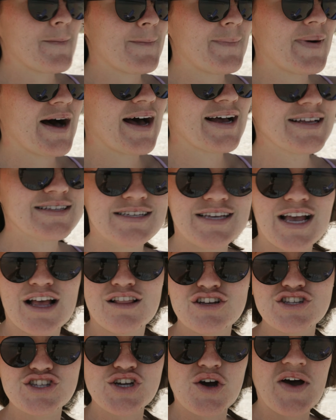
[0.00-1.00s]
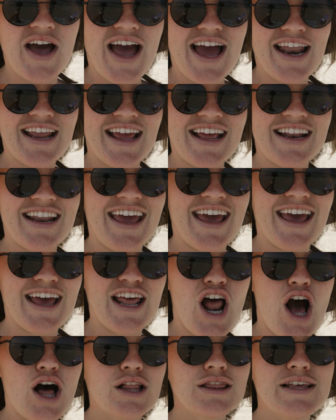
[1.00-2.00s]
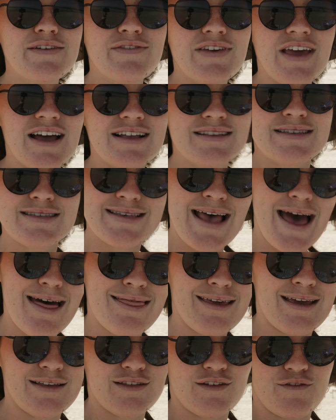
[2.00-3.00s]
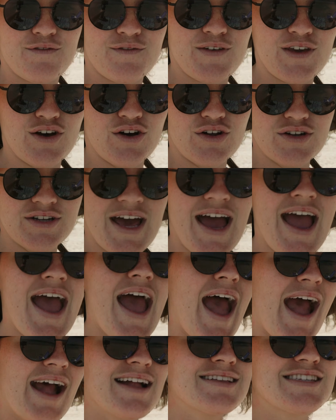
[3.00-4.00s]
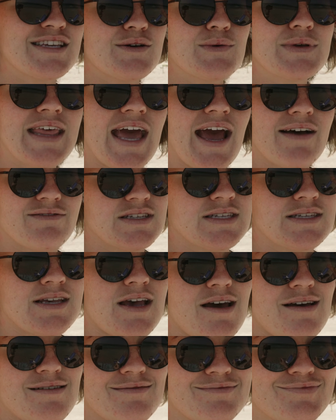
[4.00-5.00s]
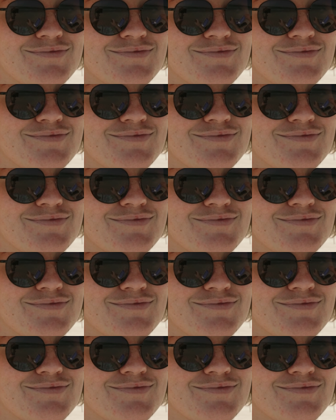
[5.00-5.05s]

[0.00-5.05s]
But let's go ahead and hit Olivia and Seth in the field and see what they have to say.